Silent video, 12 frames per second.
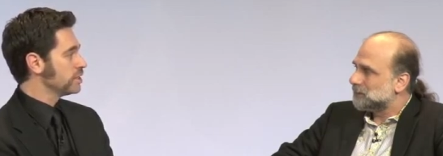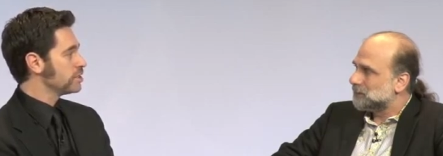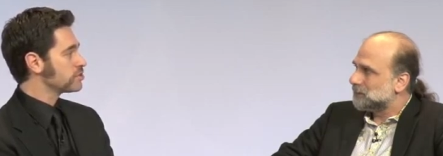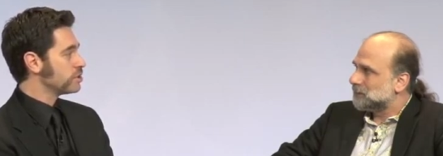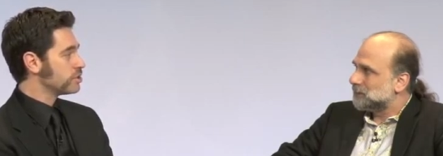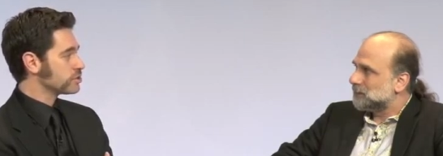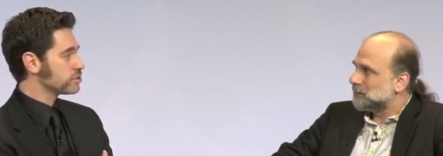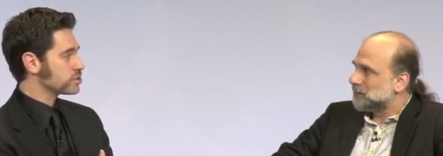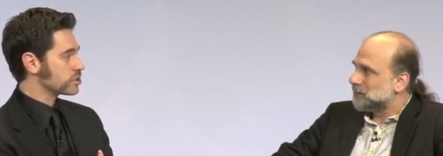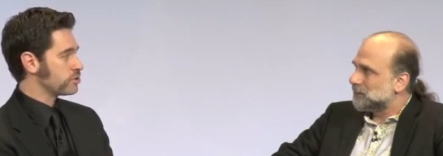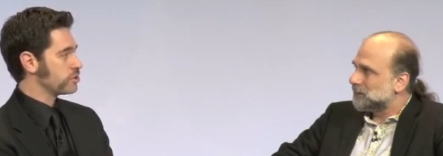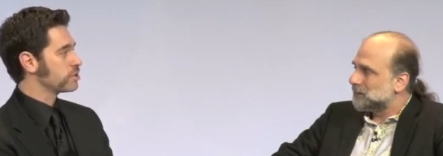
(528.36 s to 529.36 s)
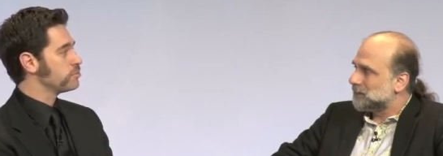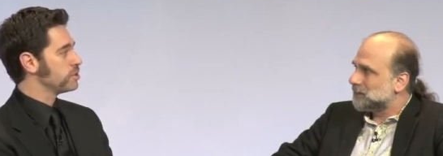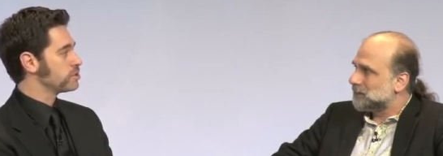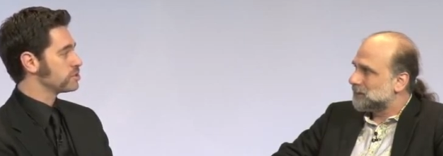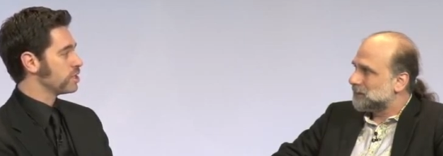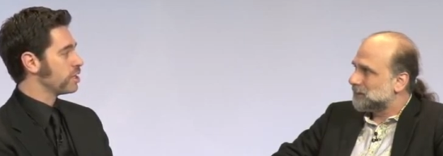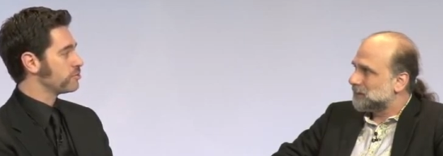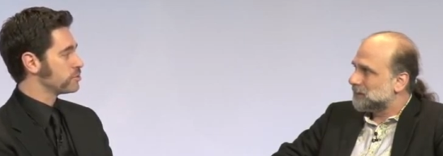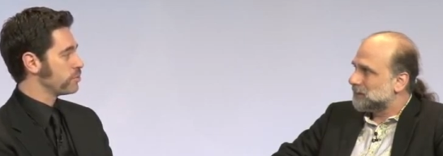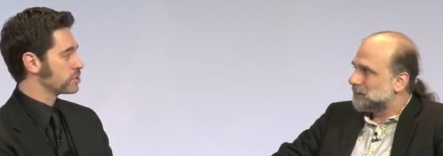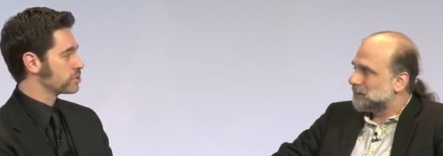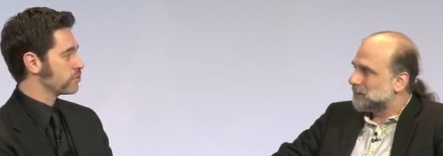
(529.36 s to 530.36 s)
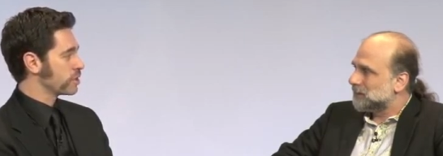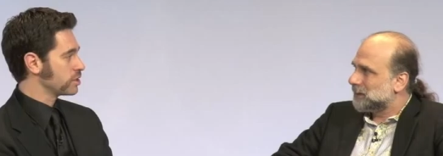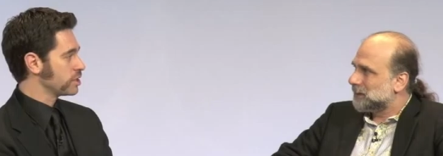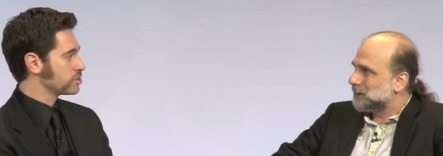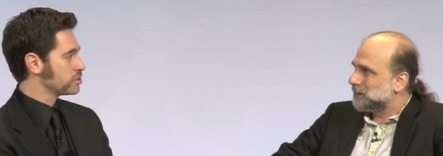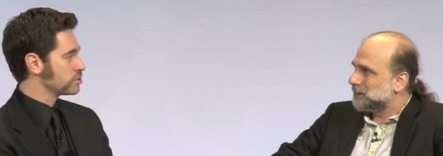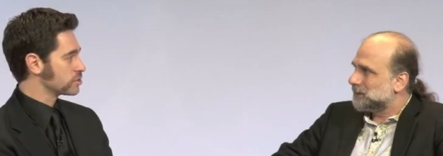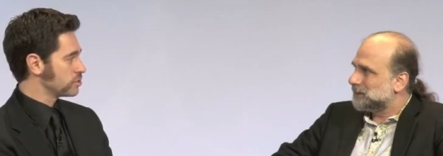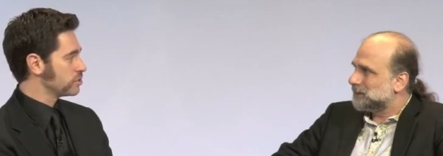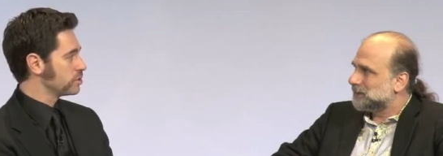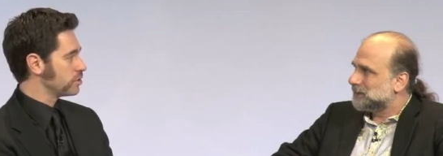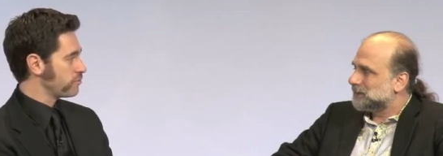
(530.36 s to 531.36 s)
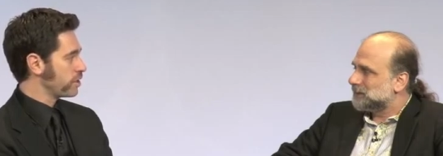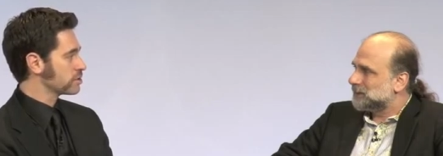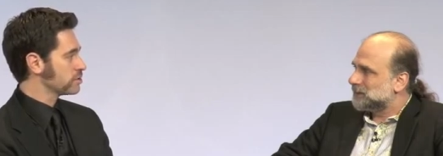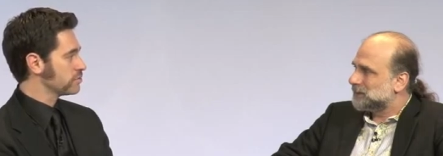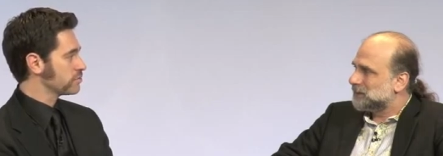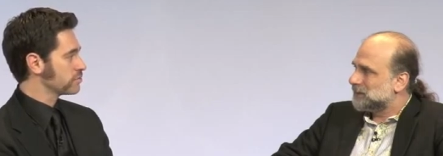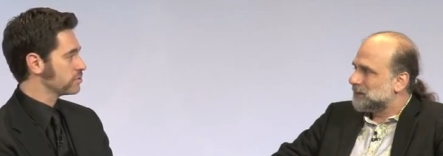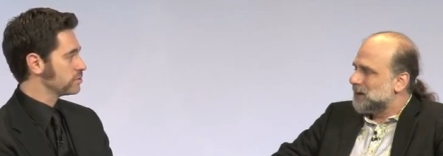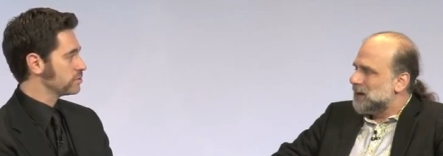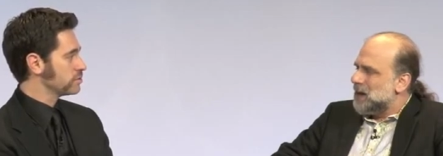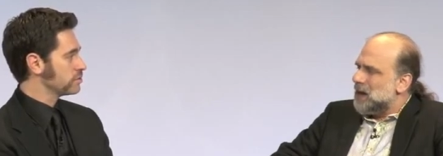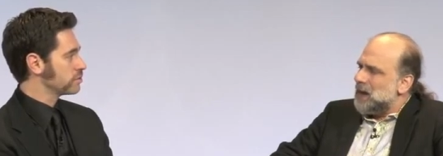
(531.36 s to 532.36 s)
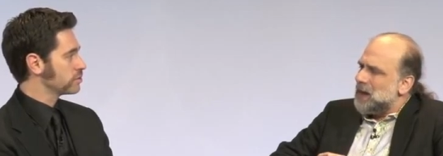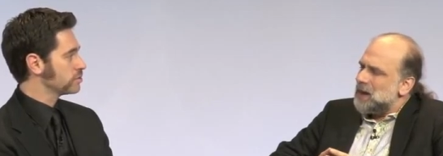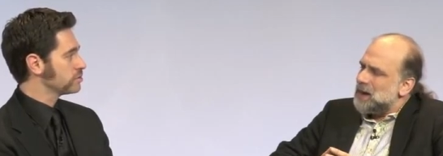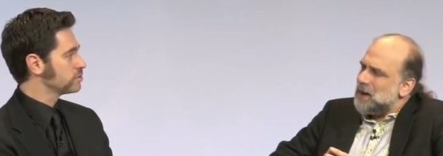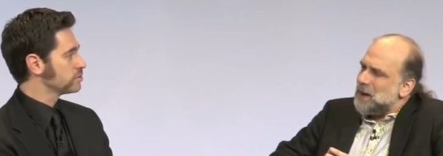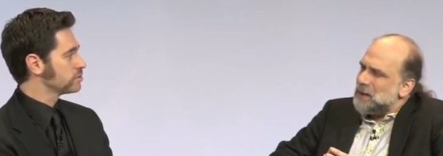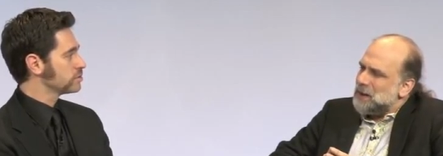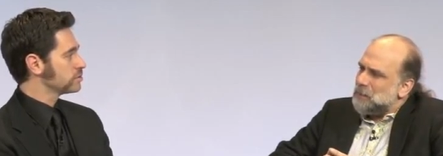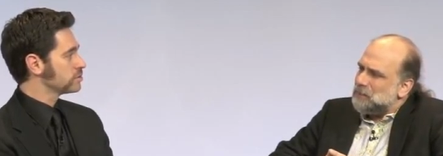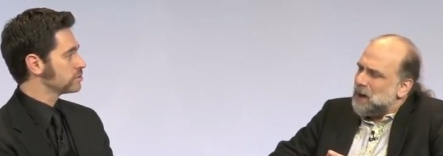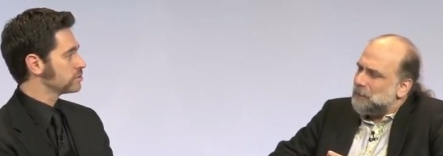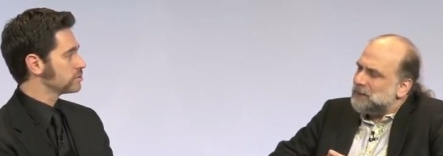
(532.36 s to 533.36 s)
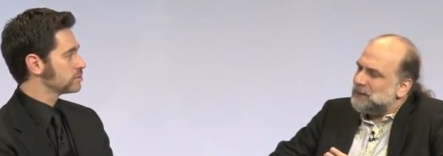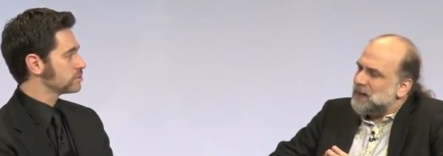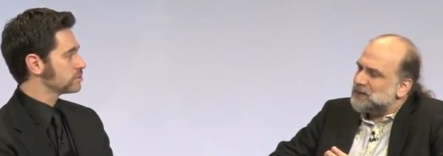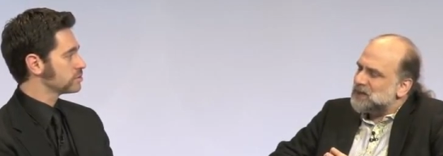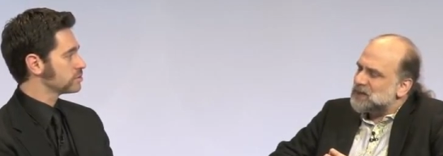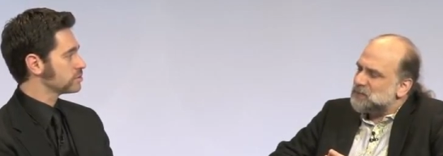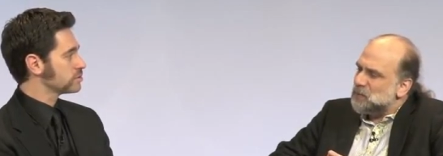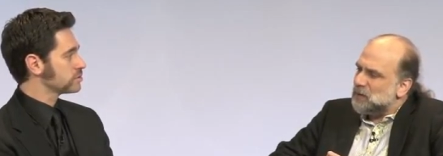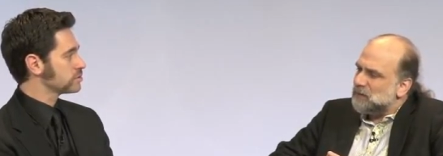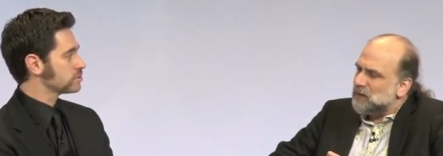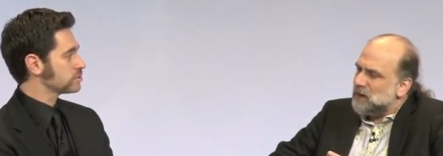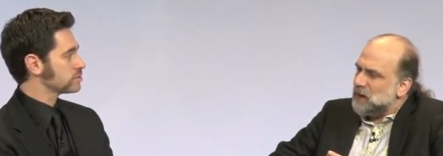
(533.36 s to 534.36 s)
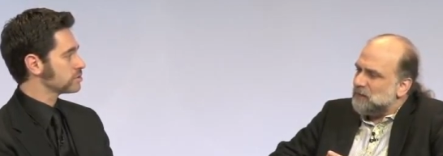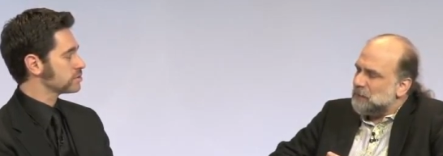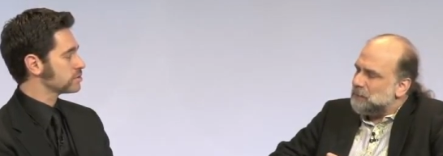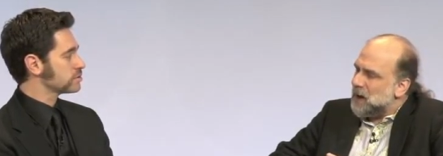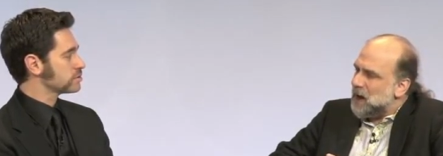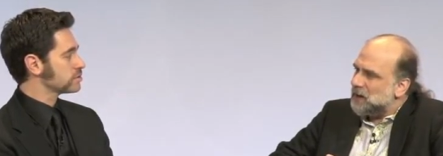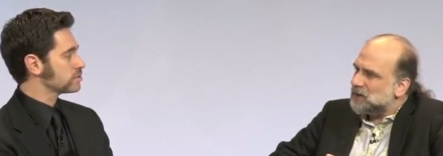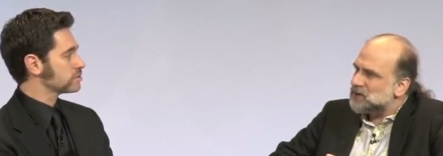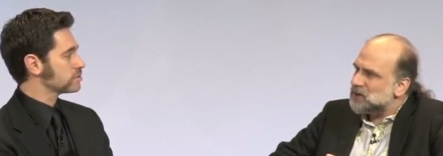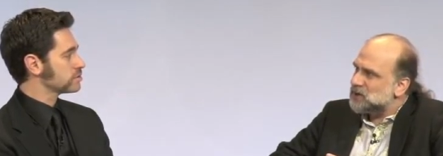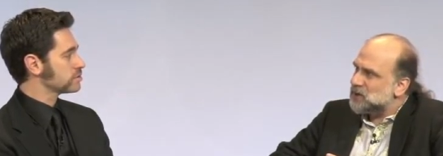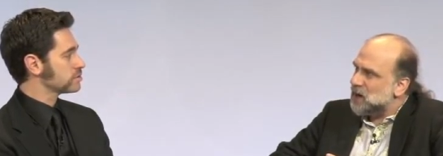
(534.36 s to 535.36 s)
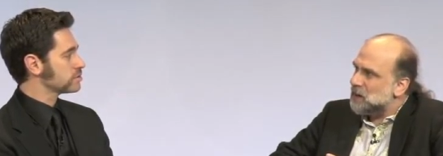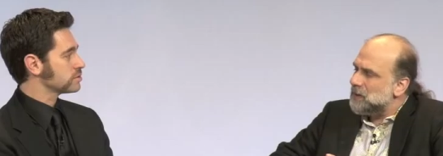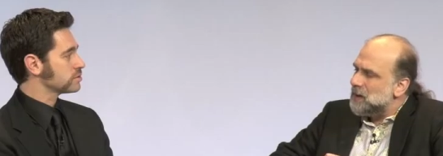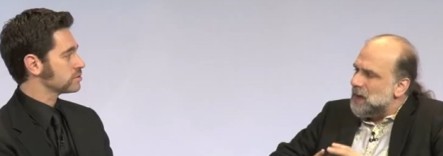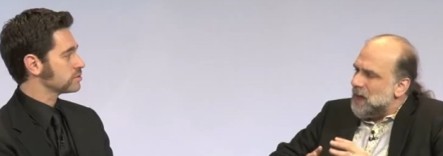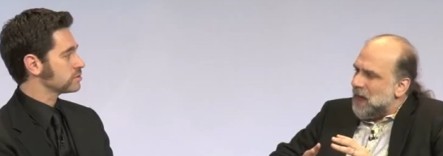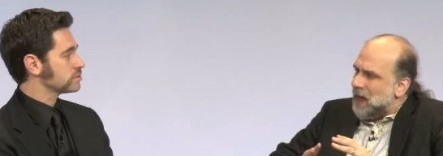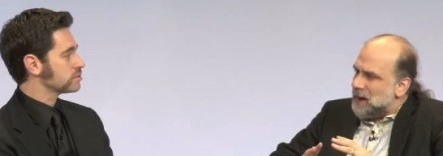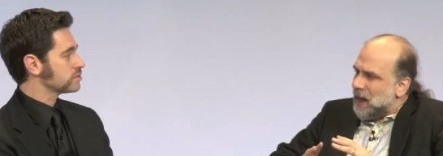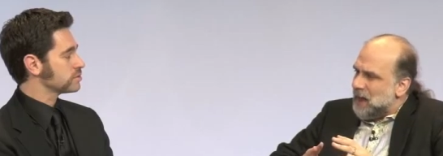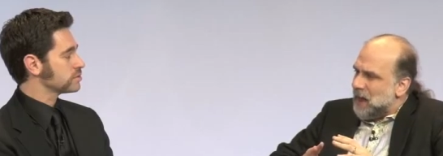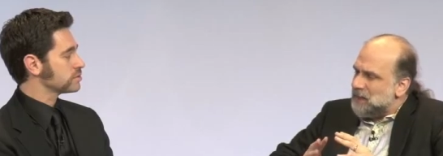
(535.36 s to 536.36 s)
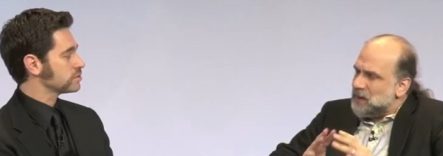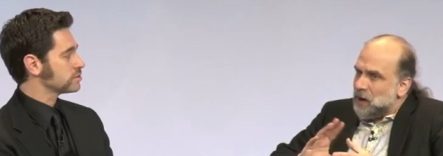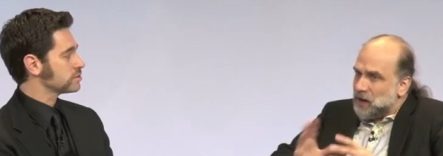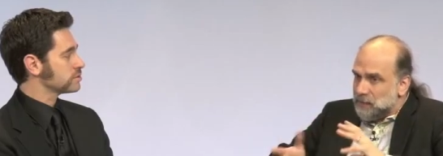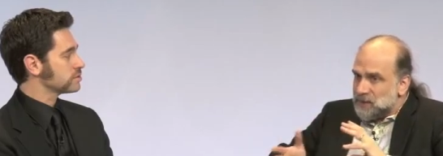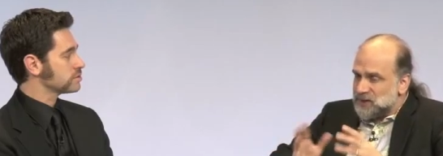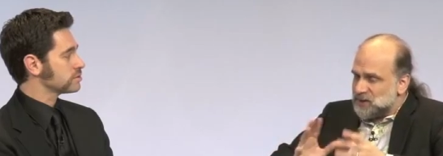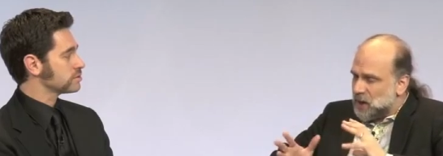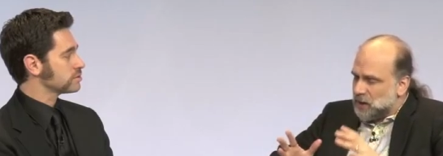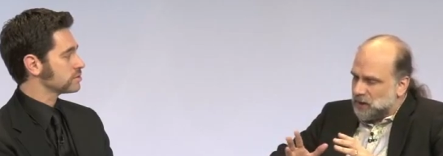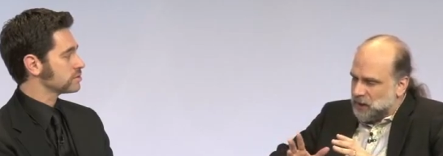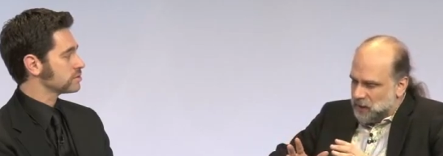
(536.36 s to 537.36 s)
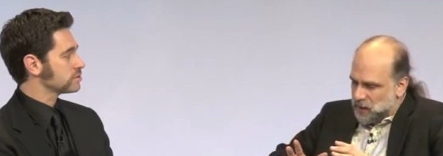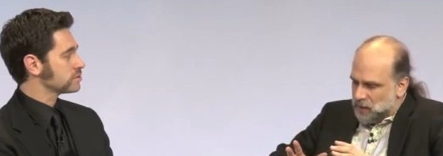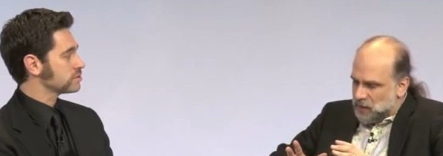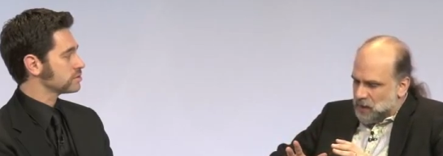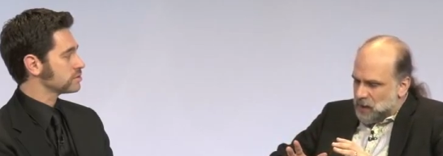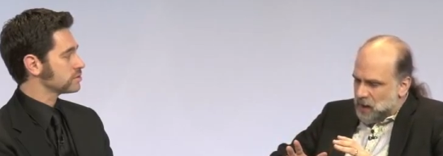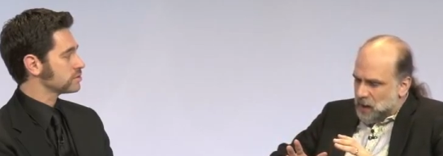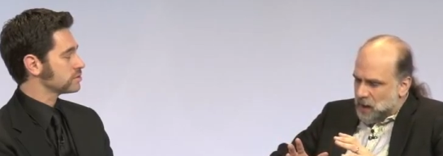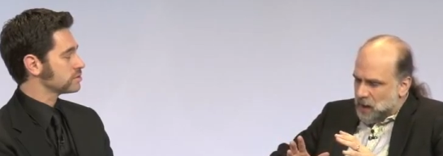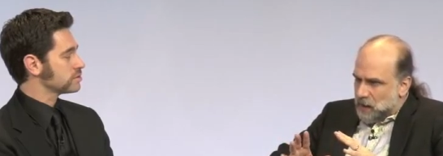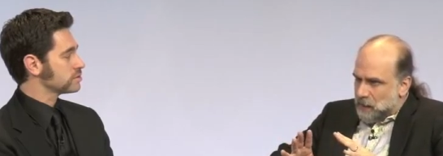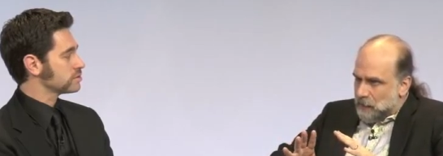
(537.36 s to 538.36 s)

Speaker 1: is it also the security community's job to make sure regulation is good and effective?
Speaker 2: You know, you know, probably less. That's more of a, of a policy job. And, and, and the argument's subtle here. Uh,